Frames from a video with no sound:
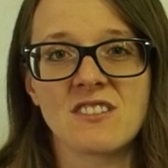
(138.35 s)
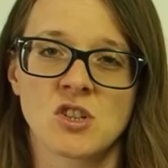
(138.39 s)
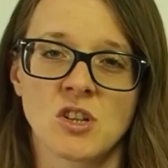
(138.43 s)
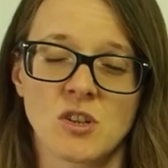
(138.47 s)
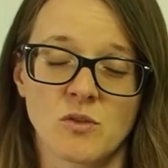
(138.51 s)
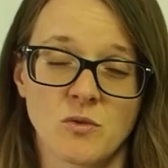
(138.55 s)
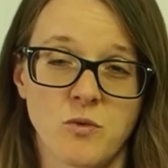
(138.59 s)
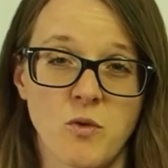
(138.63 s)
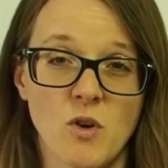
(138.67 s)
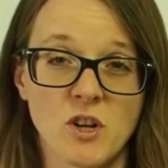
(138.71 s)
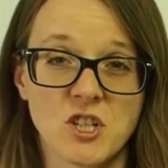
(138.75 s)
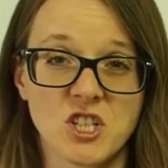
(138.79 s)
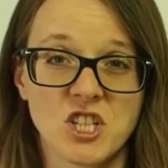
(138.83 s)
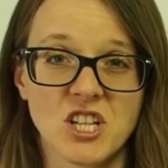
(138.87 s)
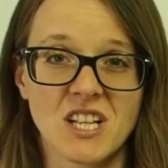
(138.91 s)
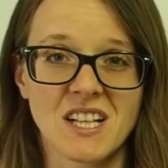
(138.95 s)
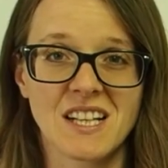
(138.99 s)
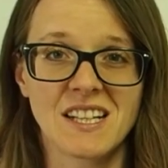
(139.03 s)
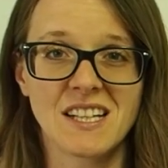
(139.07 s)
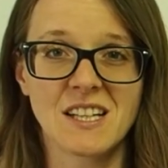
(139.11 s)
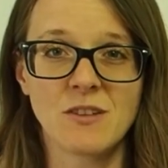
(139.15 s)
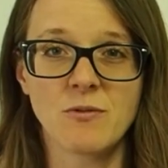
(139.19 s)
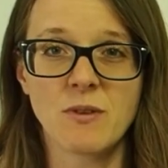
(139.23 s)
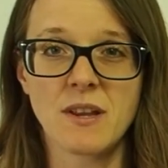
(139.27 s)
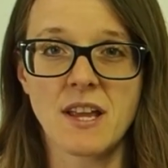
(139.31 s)
So
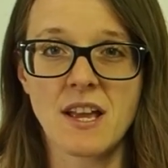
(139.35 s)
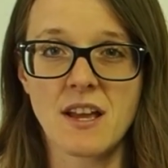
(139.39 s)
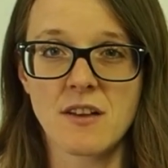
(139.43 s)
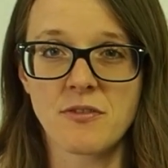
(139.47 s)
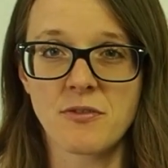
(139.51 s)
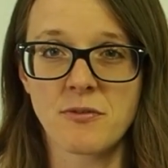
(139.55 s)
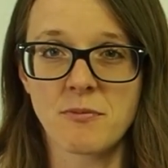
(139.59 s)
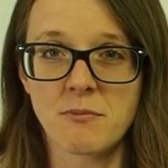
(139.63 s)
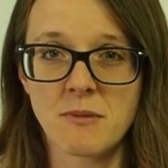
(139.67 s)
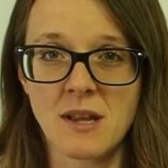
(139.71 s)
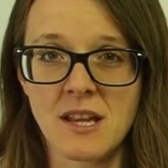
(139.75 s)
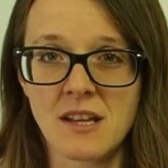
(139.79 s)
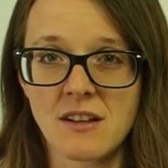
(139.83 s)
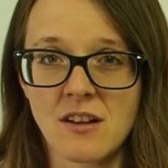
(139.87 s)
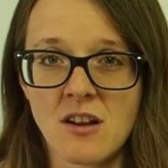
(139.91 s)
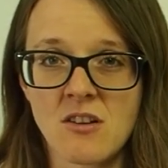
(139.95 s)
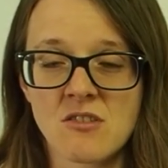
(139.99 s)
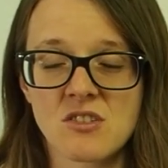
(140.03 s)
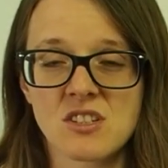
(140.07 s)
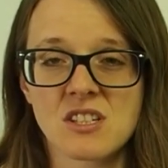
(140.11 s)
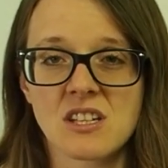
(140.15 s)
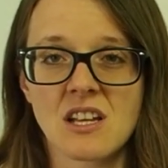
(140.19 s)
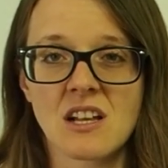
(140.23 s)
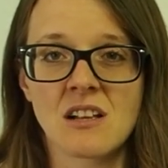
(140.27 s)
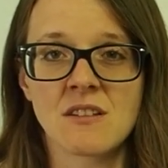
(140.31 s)
unfortunately we have made
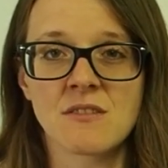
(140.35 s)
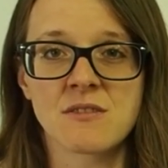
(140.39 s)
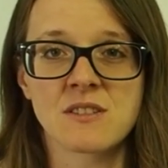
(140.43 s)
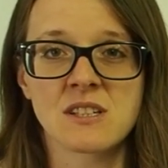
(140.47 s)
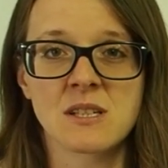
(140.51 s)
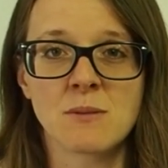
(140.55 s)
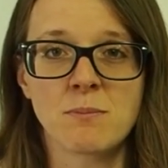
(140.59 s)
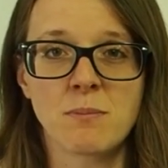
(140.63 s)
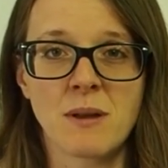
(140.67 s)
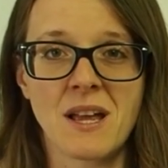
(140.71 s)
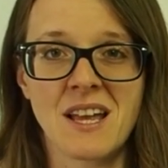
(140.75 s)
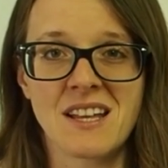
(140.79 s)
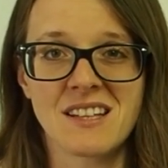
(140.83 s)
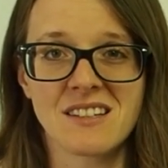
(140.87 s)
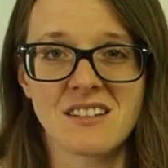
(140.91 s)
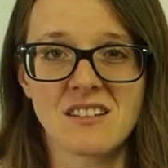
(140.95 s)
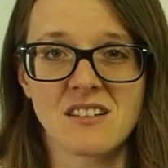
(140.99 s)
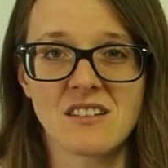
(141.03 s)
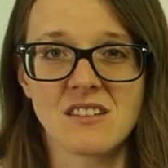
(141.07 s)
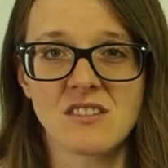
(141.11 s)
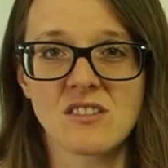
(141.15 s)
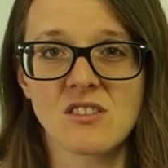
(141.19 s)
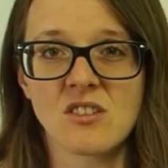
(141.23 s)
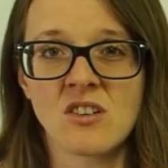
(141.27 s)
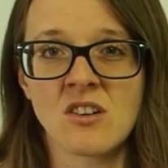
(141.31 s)
ourselves
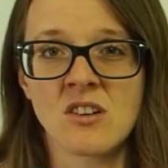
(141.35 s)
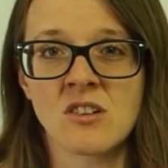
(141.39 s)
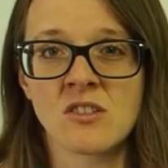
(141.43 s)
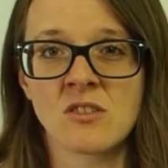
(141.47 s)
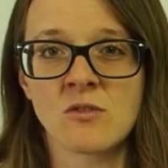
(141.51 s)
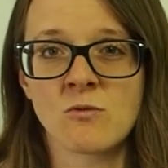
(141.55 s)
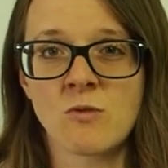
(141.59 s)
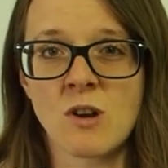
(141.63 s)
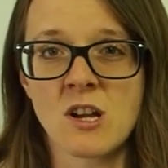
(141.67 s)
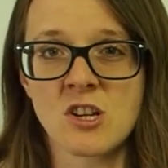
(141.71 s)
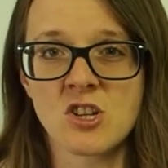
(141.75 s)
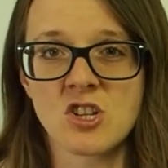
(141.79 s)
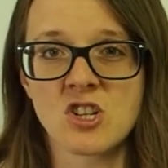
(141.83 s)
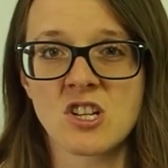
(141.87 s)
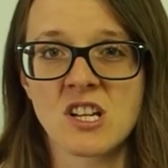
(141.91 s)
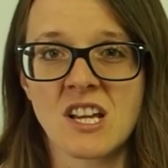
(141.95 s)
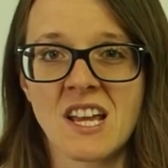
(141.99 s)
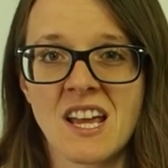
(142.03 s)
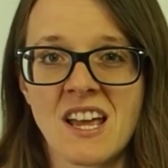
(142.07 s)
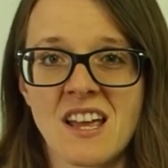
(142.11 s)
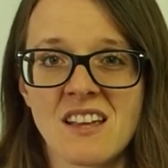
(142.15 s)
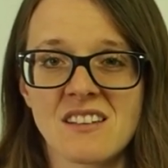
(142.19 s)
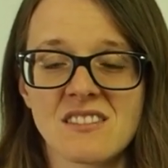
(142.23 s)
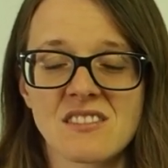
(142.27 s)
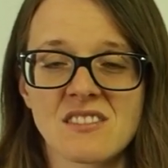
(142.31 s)
dependent on Russian
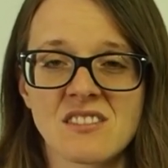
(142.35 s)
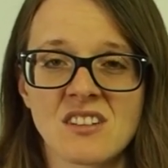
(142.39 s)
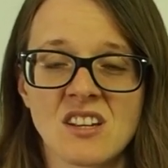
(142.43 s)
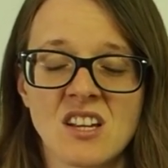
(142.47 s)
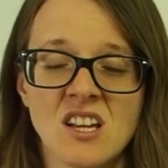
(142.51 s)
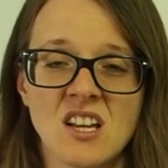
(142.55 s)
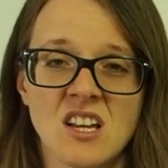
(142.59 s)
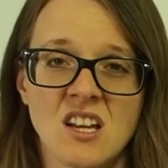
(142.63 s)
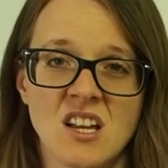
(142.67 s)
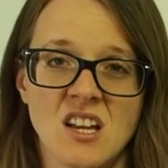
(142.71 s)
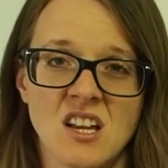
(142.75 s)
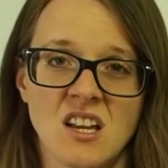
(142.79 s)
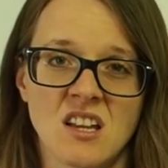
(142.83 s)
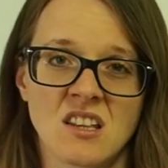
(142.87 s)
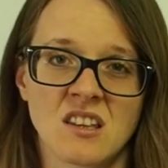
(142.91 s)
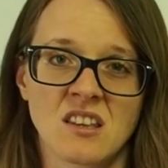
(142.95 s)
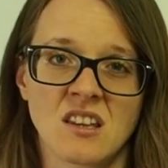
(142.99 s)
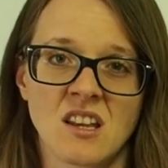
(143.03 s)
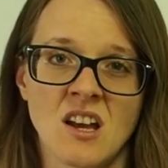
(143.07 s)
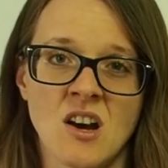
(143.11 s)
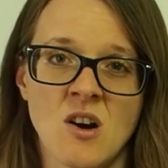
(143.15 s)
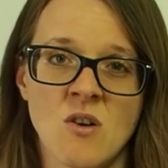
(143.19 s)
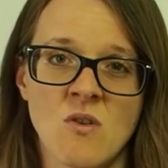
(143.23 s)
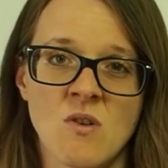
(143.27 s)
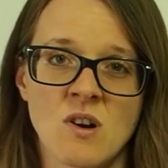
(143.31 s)
gas, and
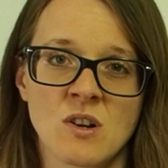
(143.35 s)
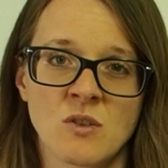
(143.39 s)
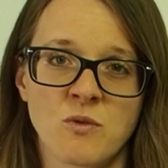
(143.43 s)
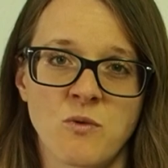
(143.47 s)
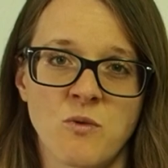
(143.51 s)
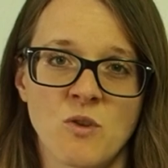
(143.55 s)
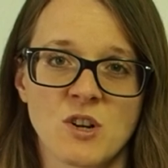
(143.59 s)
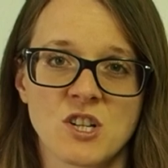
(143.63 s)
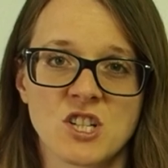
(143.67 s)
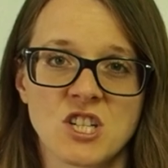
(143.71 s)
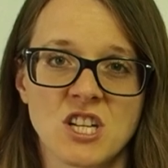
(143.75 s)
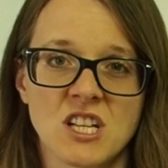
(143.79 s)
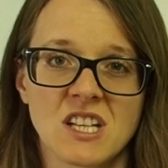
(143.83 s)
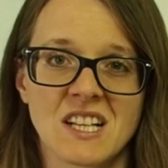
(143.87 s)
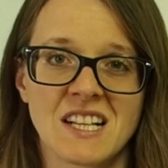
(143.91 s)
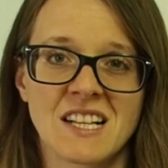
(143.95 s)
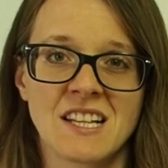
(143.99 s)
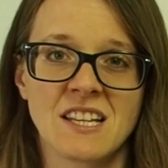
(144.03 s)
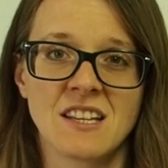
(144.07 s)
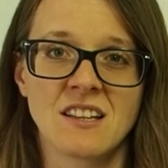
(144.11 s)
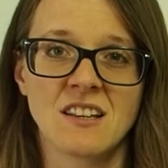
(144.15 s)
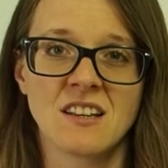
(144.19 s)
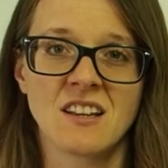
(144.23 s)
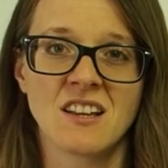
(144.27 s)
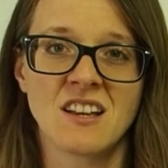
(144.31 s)
now
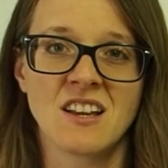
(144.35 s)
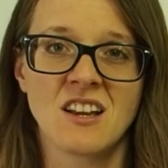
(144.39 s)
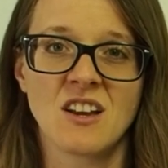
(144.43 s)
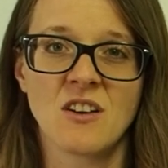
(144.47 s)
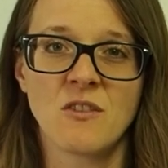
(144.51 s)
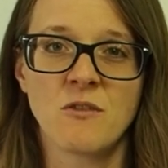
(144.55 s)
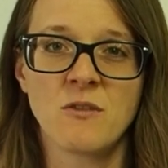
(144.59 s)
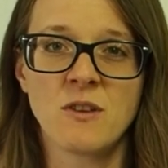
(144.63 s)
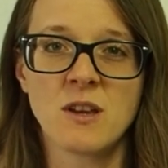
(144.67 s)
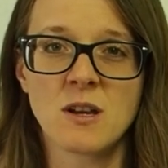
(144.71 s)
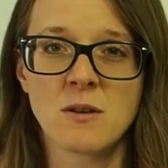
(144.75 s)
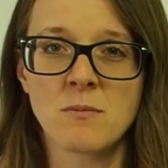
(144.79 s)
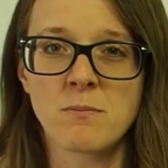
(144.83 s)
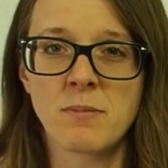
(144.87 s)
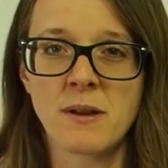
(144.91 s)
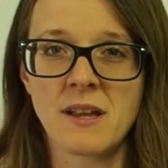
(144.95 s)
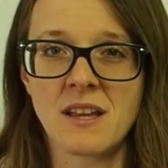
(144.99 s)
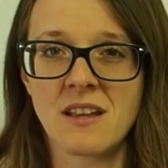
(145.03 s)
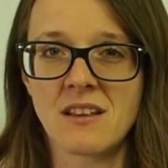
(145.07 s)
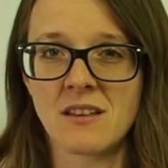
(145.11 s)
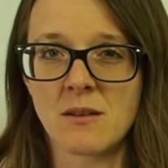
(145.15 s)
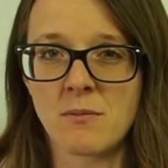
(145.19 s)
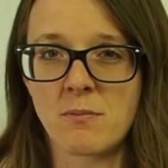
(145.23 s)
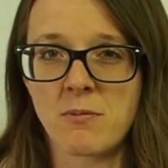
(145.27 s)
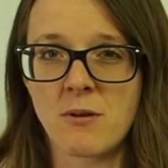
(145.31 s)
unfortunately we are
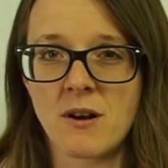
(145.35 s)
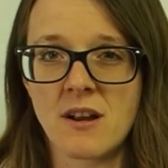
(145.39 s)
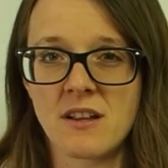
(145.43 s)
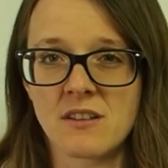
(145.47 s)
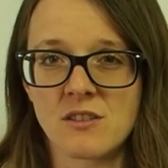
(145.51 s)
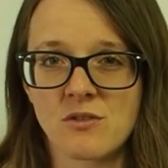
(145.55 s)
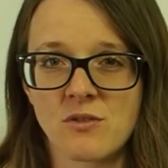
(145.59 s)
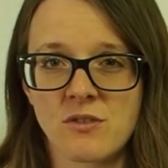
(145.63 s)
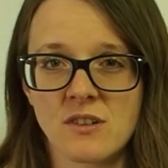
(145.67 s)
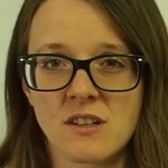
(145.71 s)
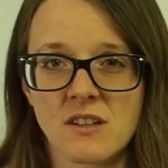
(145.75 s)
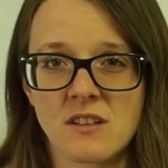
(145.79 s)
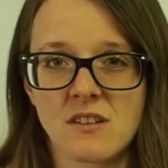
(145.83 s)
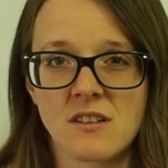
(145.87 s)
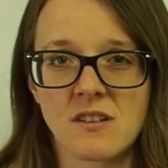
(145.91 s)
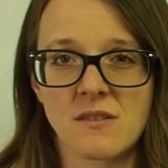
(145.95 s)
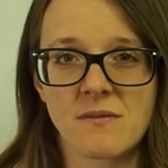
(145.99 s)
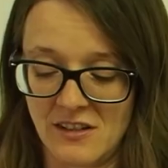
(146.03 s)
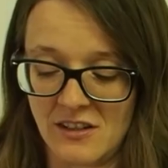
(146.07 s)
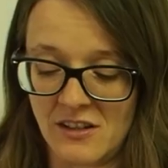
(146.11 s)
paying the price for it.